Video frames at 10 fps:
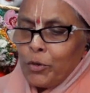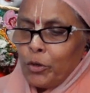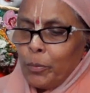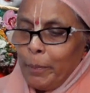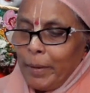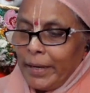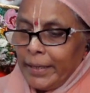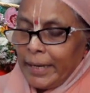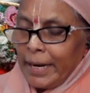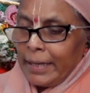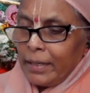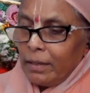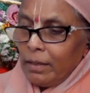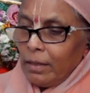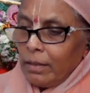should be meditate,
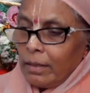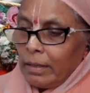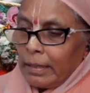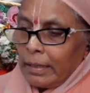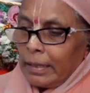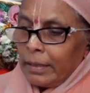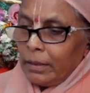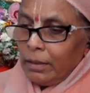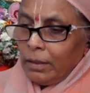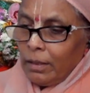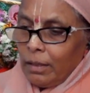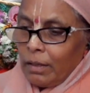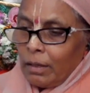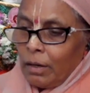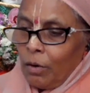and
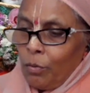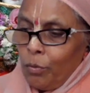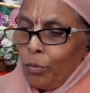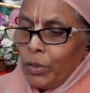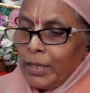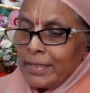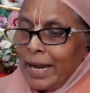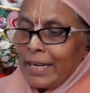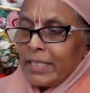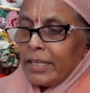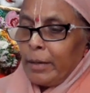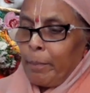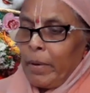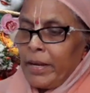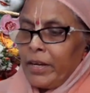who desires
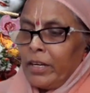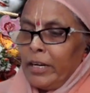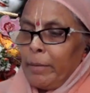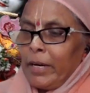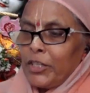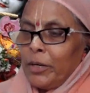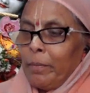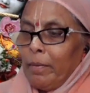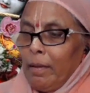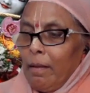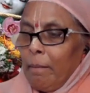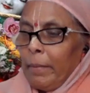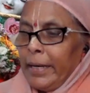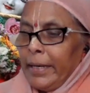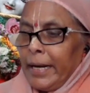liberation
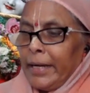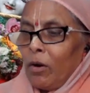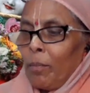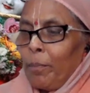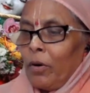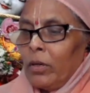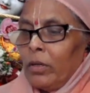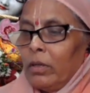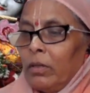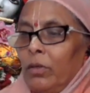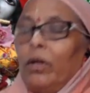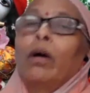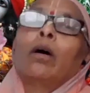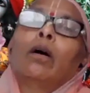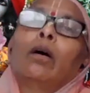meditate upon
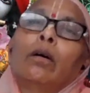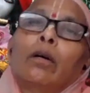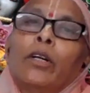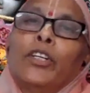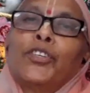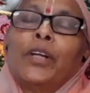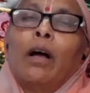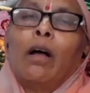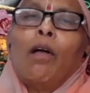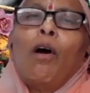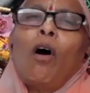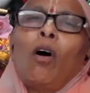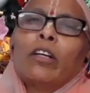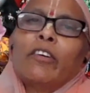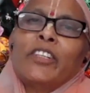Krishna.
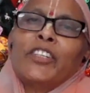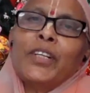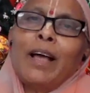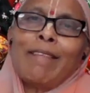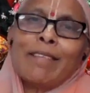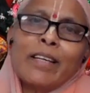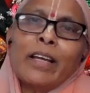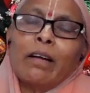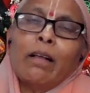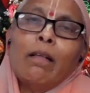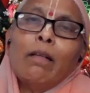All question asking